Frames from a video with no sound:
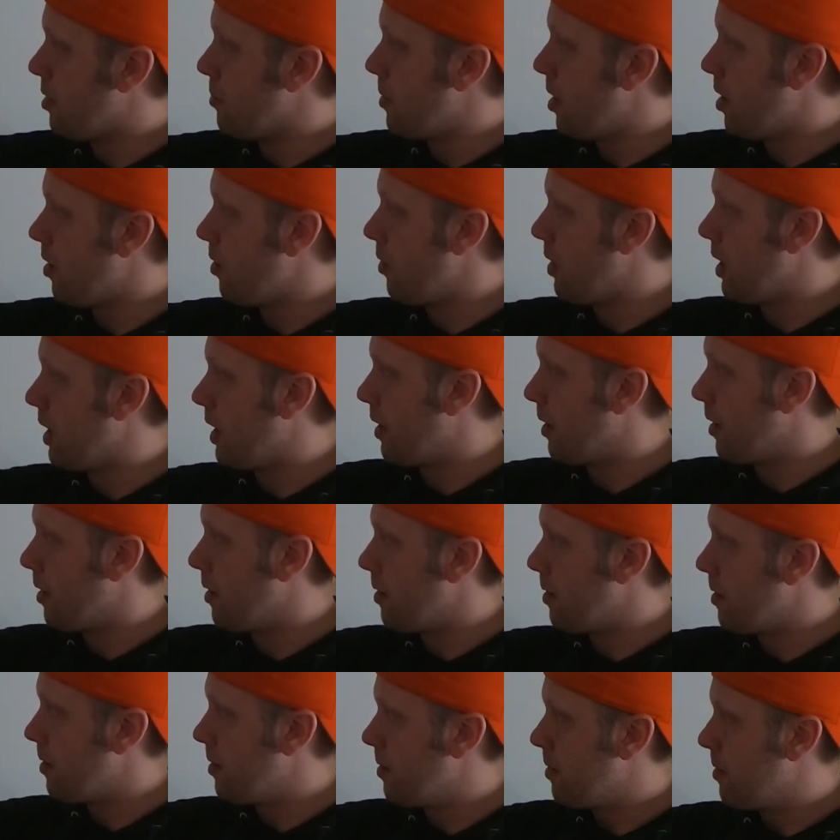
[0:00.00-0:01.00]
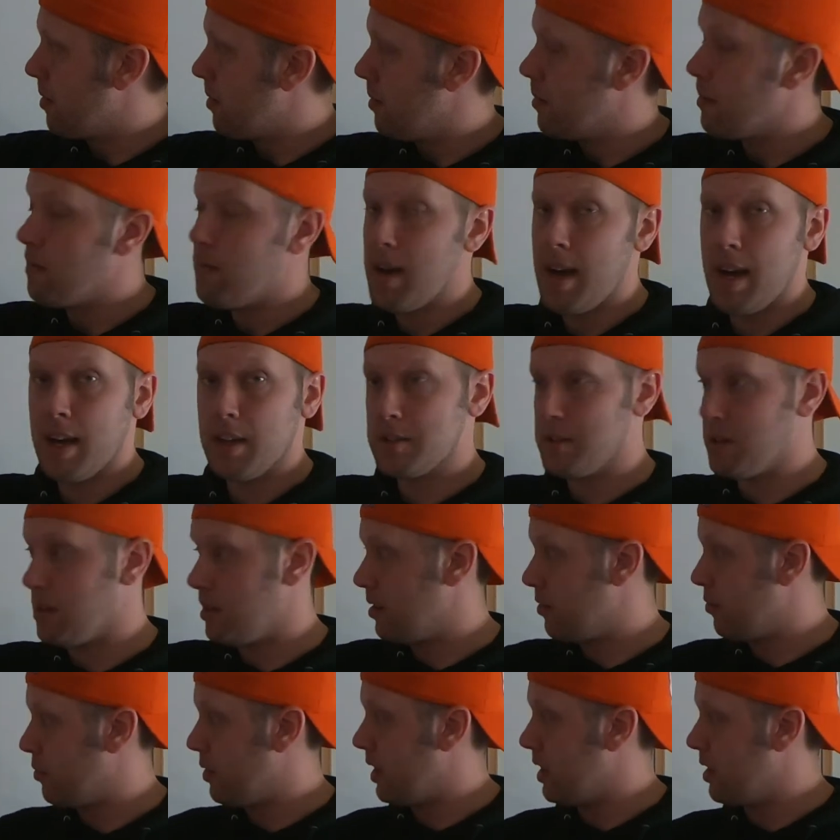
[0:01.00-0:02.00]
model here,
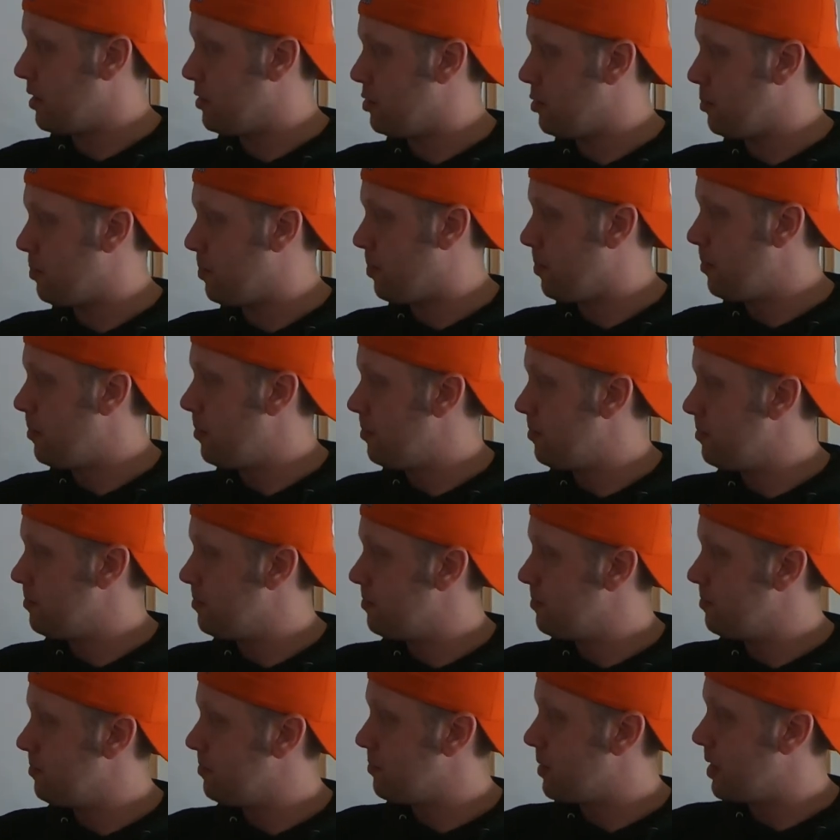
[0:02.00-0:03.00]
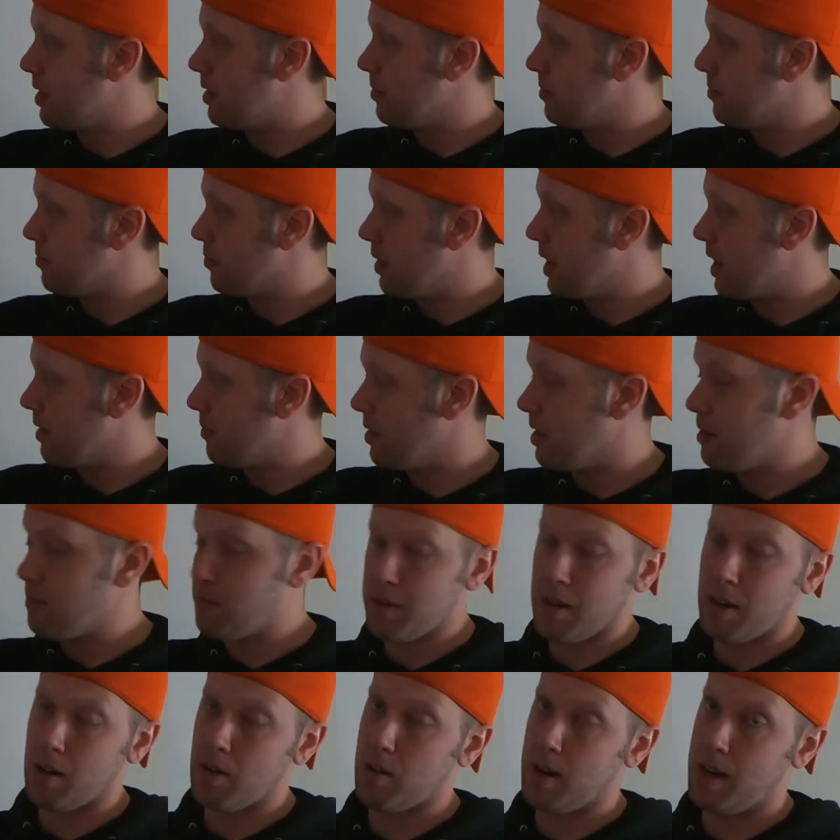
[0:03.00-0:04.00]
excellent. If we have an
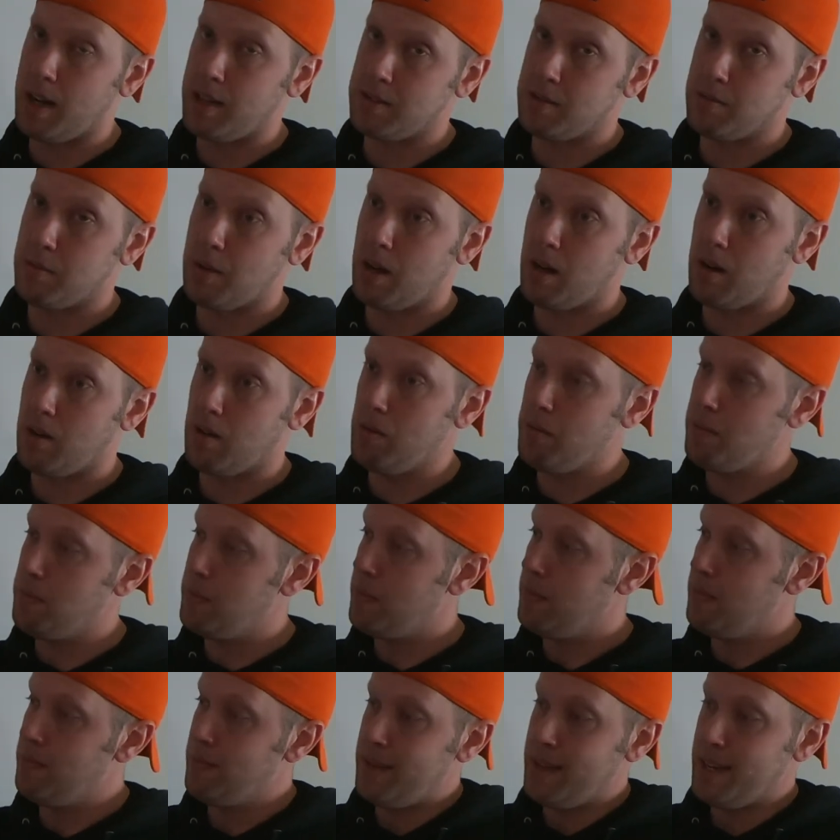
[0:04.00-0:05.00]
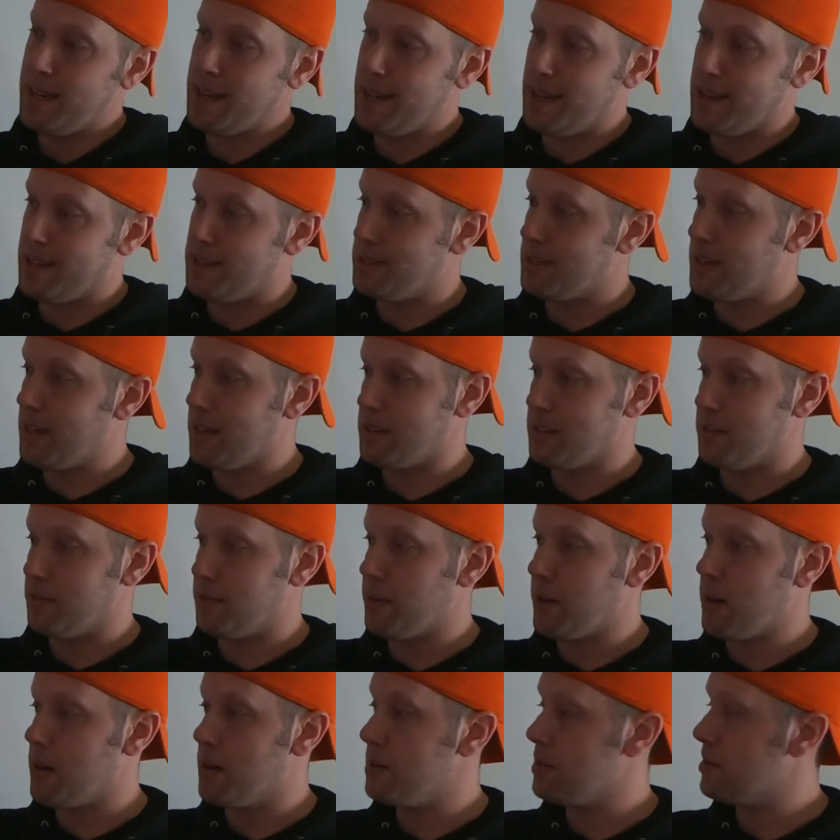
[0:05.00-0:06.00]
infinite horizon model, that kind of sucks at
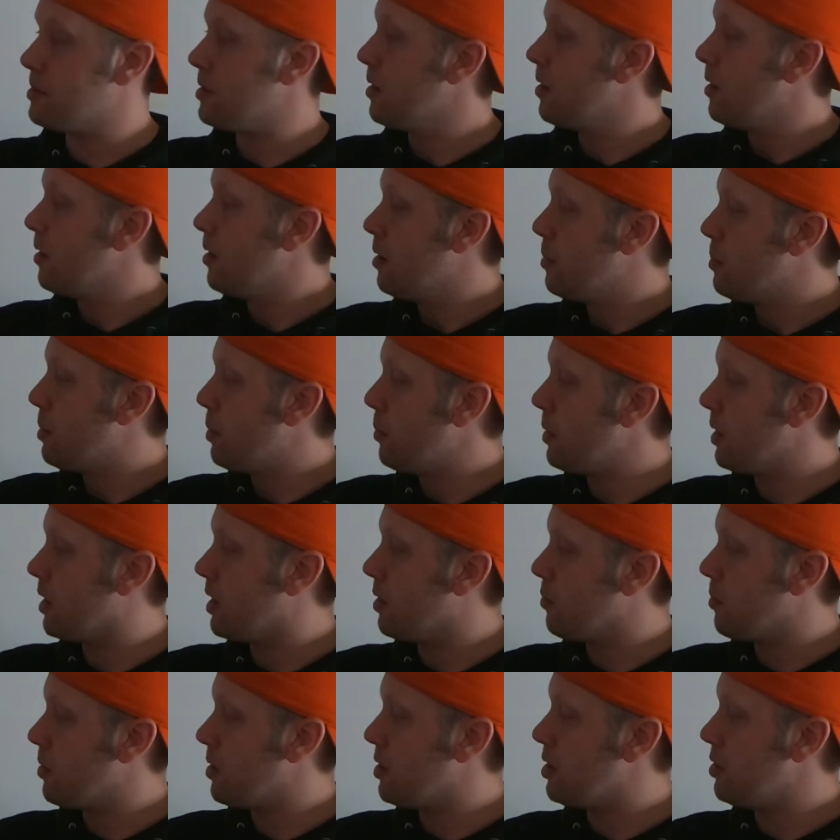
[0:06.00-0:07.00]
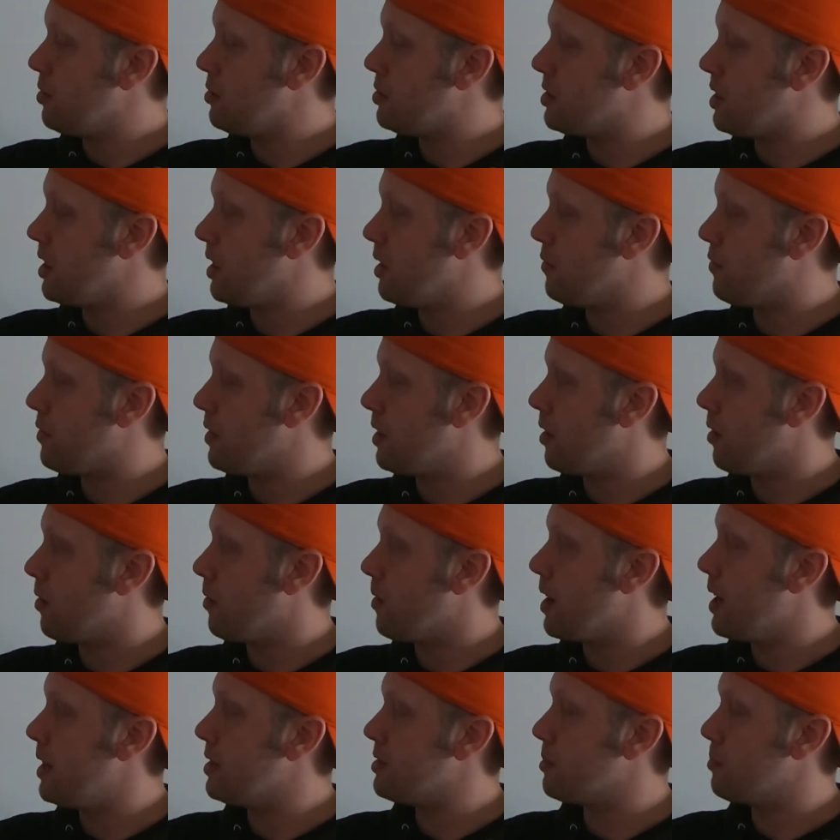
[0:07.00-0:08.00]
first, but we can reduce the infinite
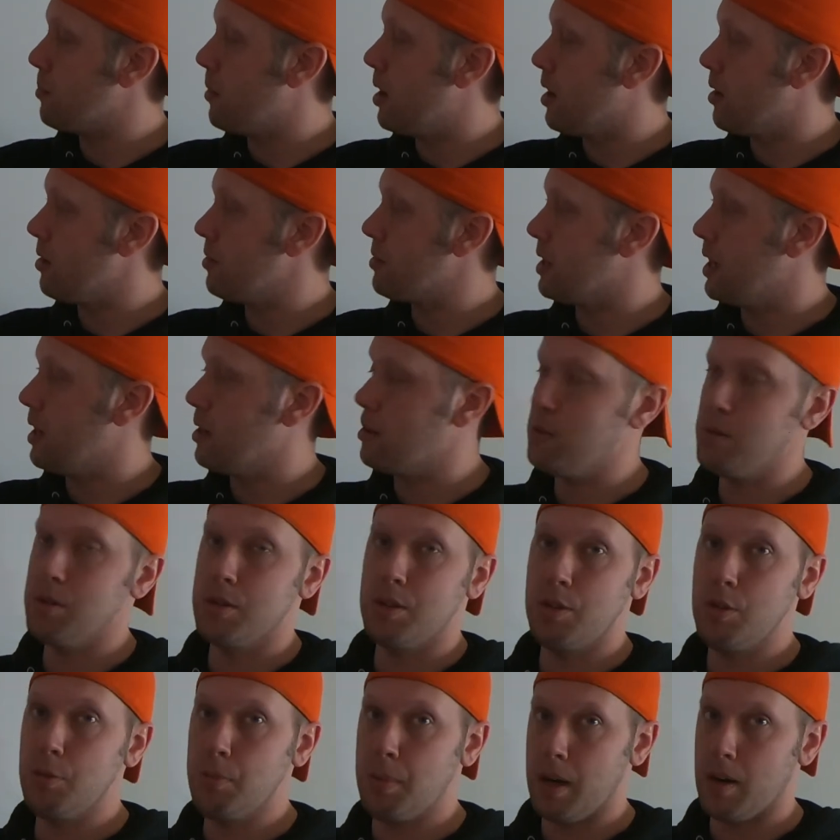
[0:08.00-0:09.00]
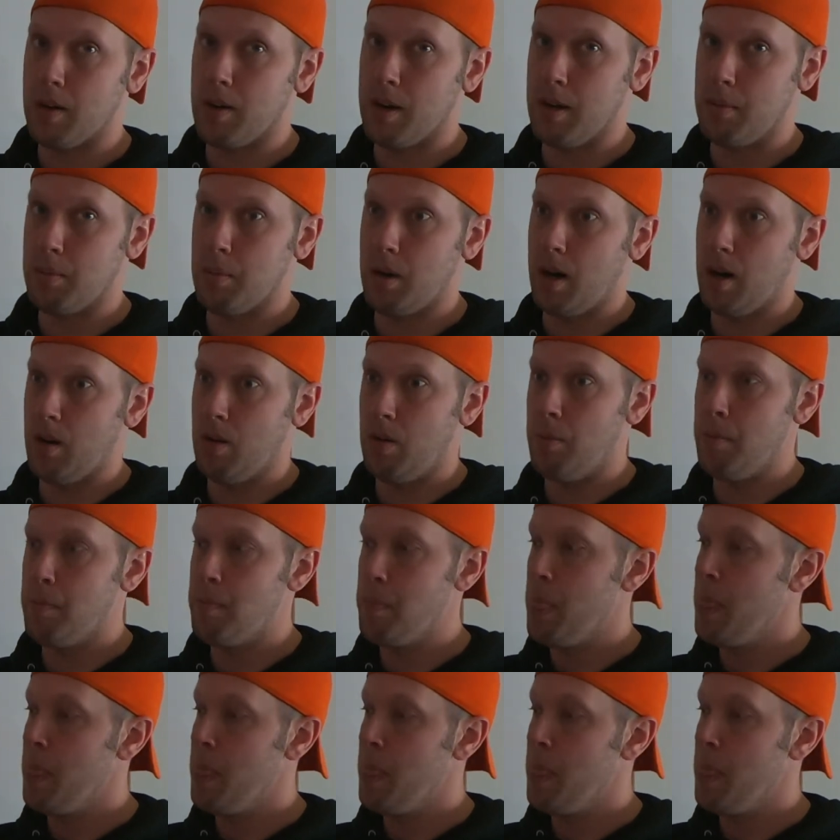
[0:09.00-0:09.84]
horizon model down to a 2-period model.